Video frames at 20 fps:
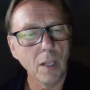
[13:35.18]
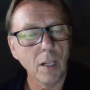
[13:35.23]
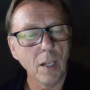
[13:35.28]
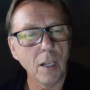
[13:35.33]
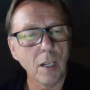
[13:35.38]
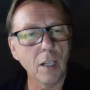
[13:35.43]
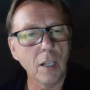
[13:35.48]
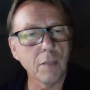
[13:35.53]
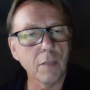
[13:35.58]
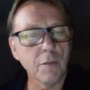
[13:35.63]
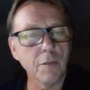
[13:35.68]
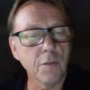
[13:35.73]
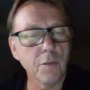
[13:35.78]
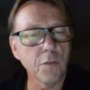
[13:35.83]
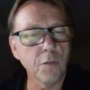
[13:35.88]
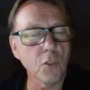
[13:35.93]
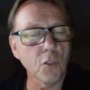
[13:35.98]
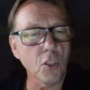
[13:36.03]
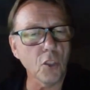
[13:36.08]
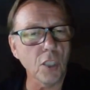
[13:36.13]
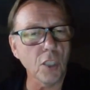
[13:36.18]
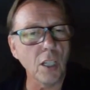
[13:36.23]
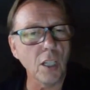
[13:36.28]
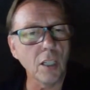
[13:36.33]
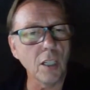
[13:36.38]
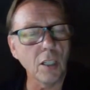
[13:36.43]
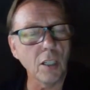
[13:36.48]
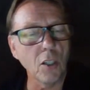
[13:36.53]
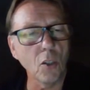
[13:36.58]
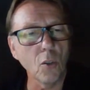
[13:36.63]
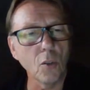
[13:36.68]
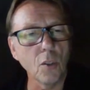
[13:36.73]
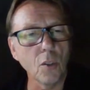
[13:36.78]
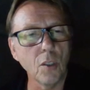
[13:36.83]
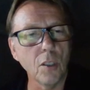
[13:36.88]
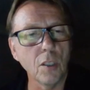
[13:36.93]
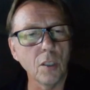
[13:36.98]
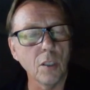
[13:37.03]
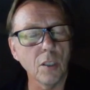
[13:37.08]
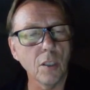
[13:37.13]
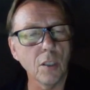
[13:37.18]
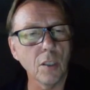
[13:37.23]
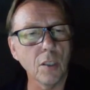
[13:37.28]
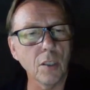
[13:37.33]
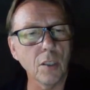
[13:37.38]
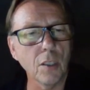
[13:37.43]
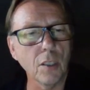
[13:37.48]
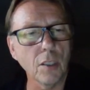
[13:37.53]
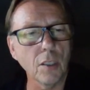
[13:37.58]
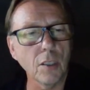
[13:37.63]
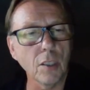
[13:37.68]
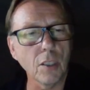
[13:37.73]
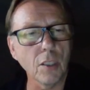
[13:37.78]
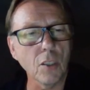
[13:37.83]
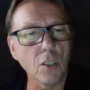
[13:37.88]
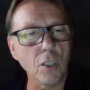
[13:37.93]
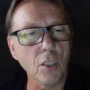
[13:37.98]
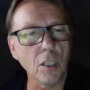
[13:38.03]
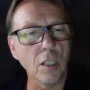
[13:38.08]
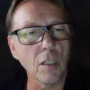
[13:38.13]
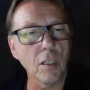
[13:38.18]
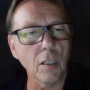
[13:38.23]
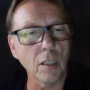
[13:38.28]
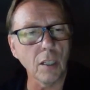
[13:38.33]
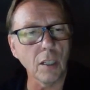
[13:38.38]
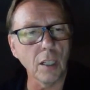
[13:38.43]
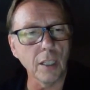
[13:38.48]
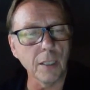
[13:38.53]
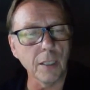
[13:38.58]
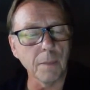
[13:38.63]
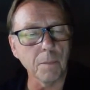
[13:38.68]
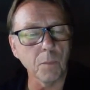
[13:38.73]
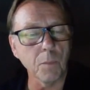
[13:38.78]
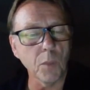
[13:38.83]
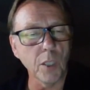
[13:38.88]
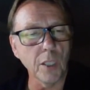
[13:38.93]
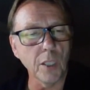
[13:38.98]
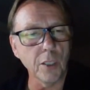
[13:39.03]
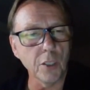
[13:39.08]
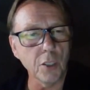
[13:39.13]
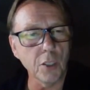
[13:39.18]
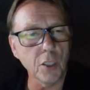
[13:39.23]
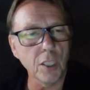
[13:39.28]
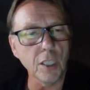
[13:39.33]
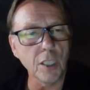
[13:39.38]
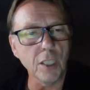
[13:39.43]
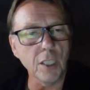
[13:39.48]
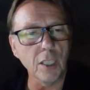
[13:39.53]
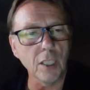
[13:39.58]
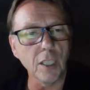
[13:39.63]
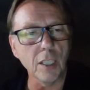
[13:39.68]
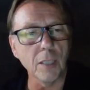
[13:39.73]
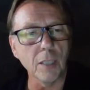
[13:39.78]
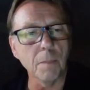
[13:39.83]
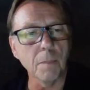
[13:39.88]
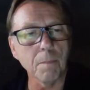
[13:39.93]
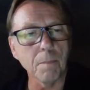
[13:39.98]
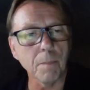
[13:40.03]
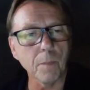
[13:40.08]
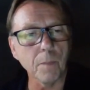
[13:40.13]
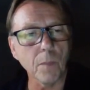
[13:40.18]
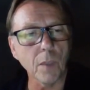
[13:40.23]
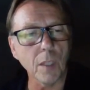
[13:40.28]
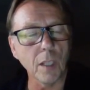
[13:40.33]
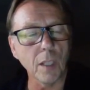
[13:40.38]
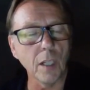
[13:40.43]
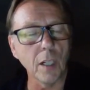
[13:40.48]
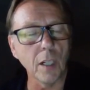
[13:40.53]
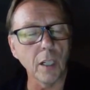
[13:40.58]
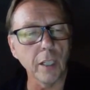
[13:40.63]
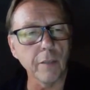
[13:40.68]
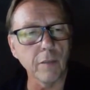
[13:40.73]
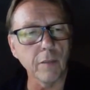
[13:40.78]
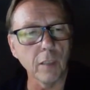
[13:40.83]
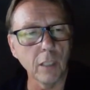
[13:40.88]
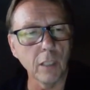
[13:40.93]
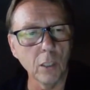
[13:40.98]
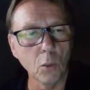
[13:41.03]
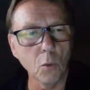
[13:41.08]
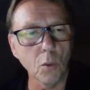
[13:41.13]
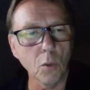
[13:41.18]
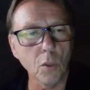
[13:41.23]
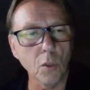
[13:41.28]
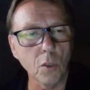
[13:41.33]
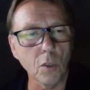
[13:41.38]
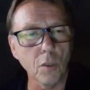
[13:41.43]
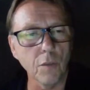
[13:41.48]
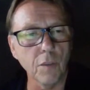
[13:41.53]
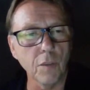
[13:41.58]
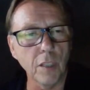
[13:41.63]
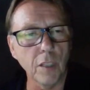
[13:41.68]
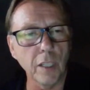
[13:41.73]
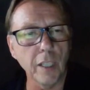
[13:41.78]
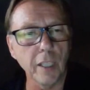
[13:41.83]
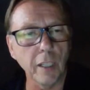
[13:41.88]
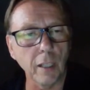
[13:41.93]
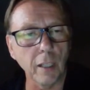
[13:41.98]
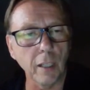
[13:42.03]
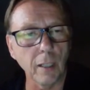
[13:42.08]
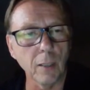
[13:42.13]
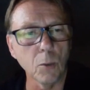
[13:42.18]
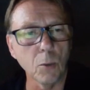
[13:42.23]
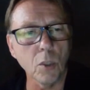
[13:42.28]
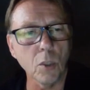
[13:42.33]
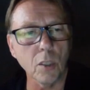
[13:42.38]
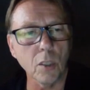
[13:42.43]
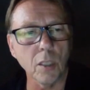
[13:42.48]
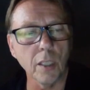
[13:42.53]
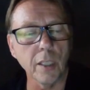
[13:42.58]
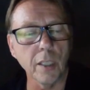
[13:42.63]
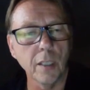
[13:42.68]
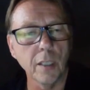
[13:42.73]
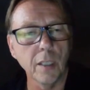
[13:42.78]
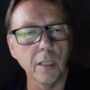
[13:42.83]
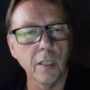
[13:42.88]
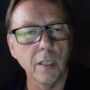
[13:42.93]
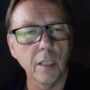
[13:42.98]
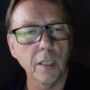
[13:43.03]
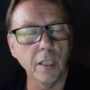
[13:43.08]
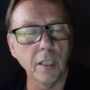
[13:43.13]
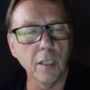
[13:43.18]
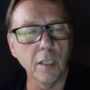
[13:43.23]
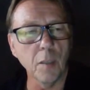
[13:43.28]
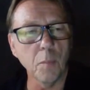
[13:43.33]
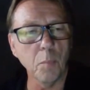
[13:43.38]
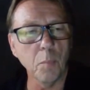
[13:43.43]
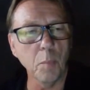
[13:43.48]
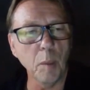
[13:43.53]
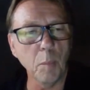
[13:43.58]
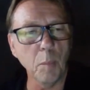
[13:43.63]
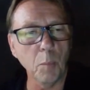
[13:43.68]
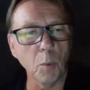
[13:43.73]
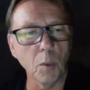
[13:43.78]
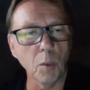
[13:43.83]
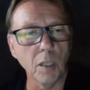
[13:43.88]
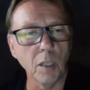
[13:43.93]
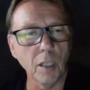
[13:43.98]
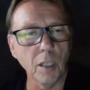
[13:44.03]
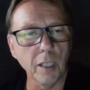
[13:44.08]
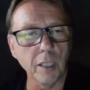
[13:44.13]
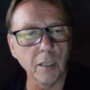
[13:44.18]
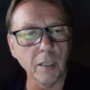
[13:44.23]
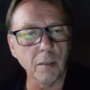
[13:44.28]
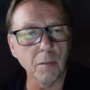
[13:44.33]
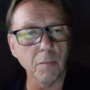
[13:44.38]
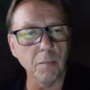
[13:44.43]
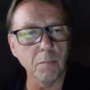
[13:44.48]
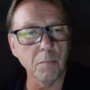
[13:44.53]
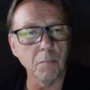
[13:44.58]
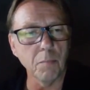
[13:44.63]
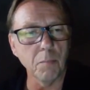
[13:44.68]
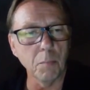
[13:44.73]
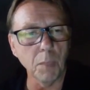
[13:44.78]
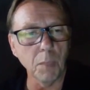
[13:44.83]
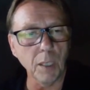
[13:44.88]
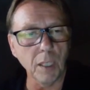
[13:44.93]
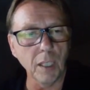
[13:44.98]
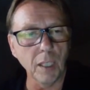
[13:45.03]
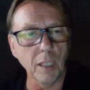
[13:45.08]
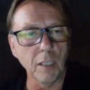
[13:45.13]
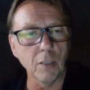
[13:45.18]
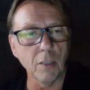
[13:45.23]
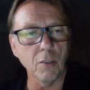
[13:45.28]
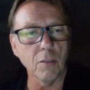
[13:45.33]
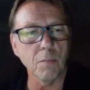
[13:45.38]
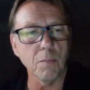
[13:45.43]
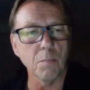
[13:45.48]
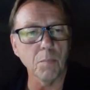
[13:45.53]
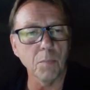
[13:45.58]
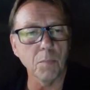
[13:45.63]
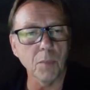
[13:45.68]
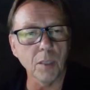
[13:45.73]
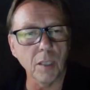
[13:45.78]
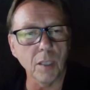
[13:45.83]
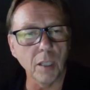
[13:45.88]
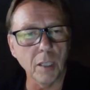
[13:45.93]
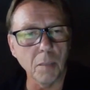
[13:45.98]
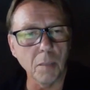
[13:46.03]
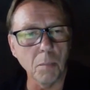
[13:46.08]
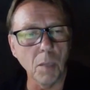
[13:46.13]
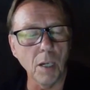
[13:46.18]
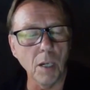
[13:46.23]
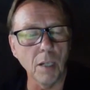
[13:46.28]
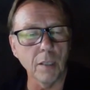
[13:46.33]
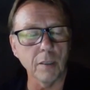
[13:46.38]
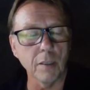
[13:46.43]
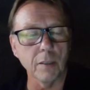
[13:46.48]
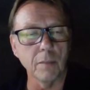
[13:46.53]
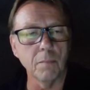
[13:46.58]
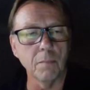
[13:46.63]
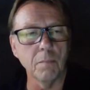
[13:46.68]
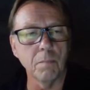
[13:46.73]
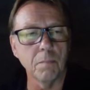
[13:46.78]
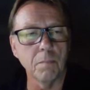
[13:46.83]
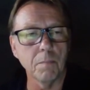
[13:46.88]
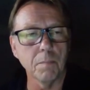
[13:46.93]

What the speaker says: I've sat on the start line at the TT and I've looked very closely at people like McGuinness, Guy Martin,